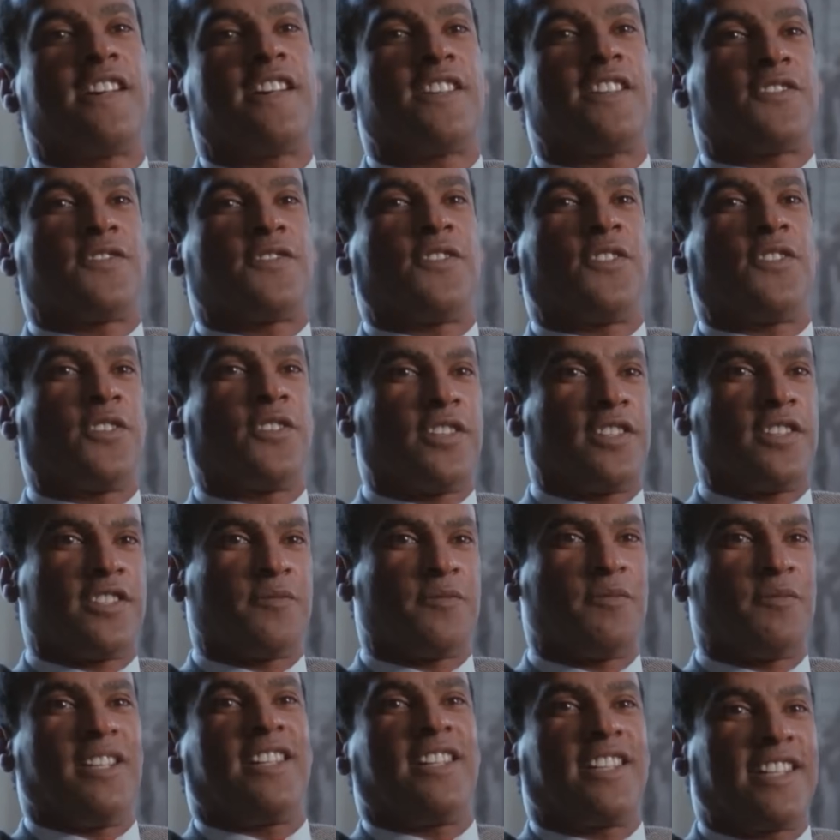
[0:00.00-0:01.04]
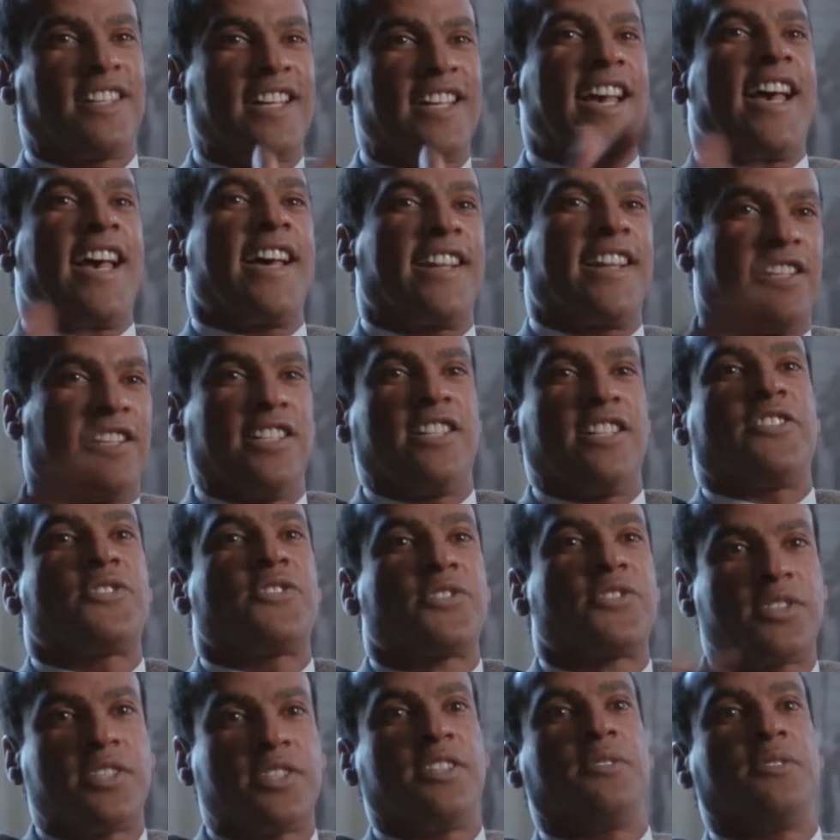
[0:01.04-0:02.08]
as far as being a
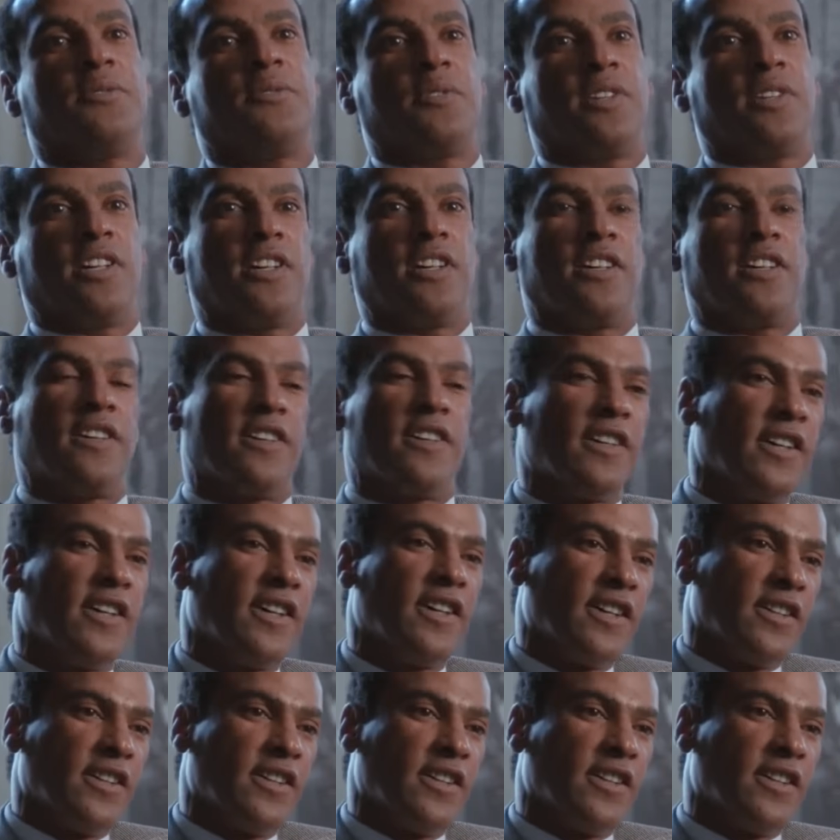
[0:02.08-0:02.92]
catalyst to